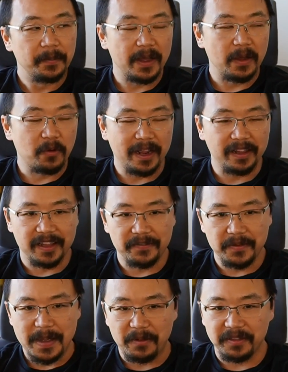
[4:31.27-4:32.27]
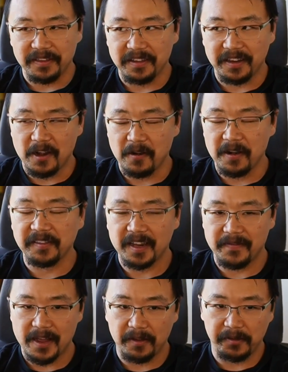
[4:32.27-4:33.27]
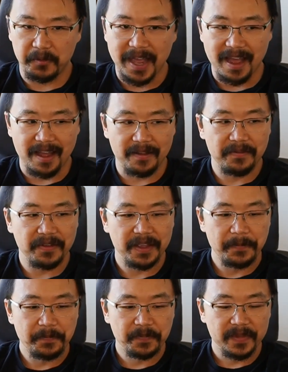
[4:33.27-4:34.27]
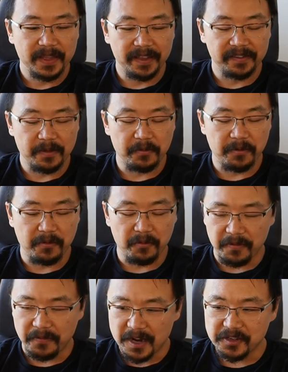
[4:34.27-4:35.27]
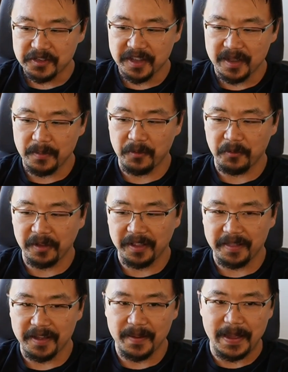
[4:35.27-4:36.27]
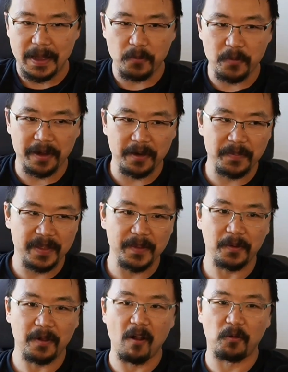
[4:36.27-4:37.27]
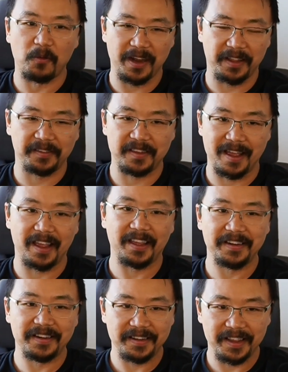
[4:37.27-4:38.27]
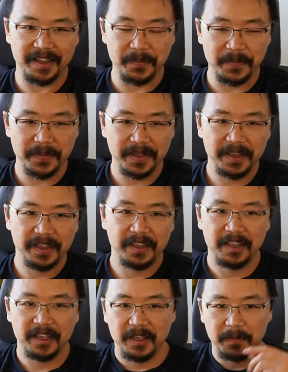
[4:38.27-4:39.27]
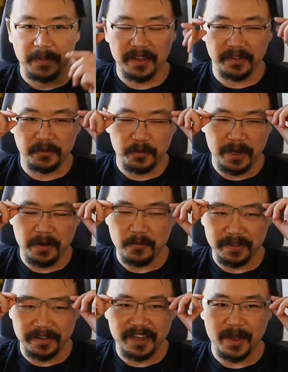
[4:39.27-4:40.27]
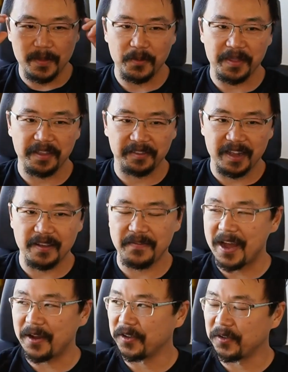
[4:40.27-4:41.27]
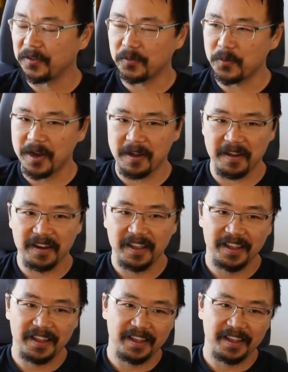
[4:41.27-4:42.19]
But what I love about the current set of values that we have is that when we refreshed them, we really thought about what are people already saying in the team? Because we didn't want to come up with a set of values where